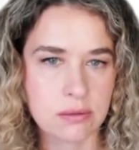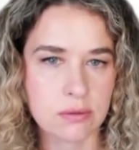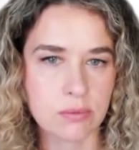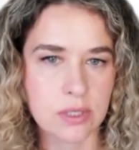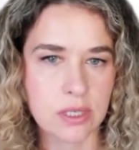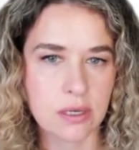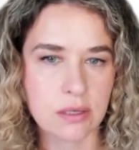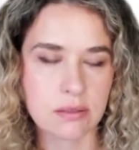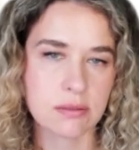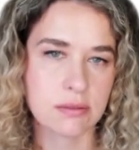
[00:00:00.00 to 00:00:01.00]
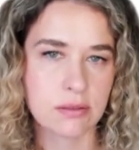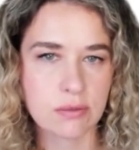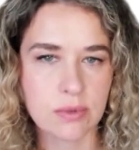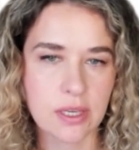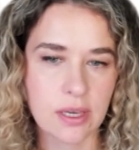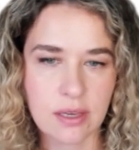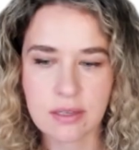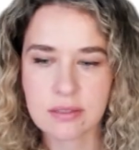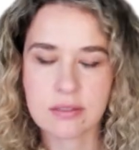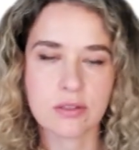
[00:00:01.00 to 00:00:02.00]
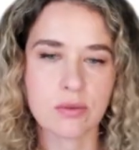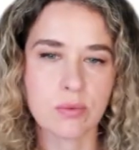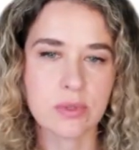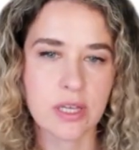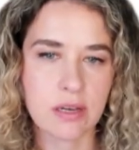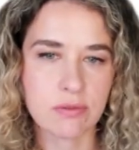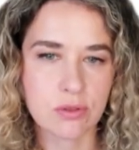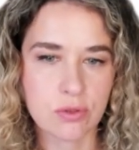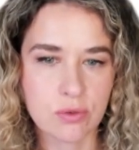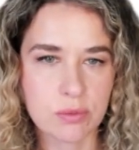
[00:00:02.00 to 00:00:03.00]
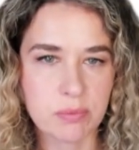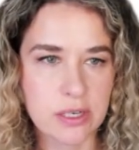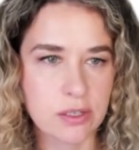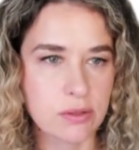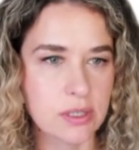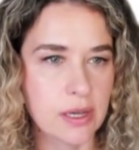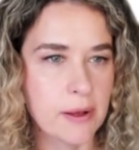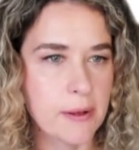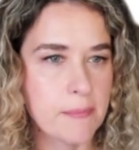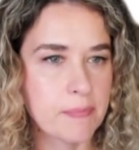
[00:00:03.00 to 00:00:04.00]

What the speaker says: No, we can't. No, we can't. So we'll have to do it manually.